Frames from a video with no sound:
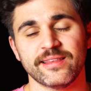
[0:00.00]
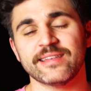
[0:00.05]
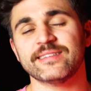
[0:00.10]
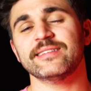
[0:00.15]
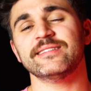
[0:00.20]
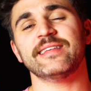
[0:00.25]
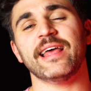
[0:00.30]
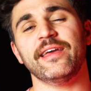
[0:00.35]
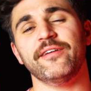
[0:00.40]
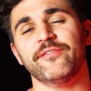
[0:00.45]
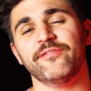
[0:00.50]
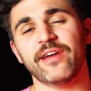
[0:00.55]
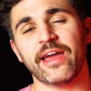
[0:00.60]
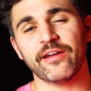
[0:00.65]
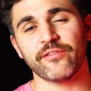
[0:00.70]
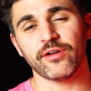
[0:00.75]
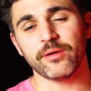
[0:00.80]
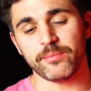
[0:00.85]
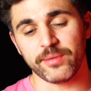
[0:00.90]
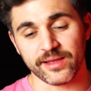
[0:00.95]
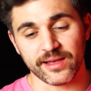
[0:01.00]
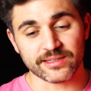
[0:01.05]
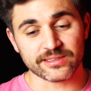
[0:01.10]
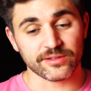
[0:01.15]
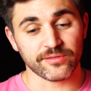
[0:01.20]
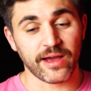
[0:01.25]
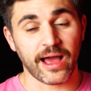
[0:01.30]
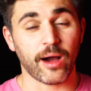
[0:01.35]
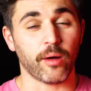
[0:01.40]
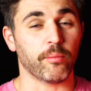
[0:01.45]
This is a favorite because
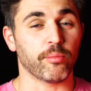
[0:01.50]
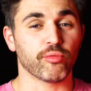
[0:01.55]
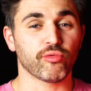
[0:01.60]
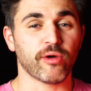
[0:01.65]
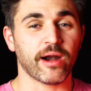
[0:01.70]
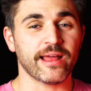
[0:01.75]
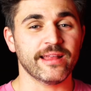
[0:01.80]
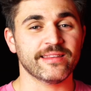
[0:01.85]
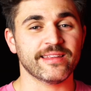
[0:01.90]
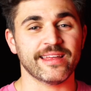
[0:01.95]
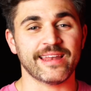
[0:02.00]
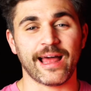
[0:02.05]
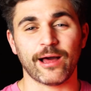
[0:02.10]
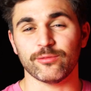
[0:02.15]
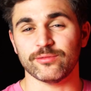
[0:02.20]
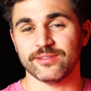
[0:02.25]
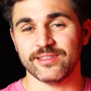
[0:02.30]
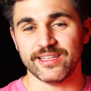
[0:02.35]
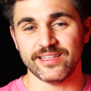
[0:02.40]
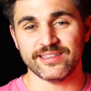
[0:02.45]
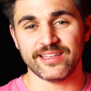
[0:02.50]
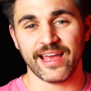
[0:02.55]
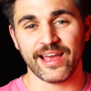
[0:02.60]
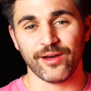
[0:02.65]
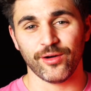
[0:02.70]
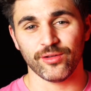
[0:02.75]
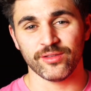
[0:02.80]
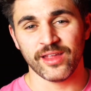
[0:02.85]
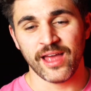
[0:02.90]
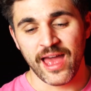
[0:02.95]
of how bright and how
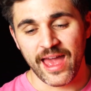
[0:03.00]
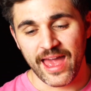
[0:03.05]
detailed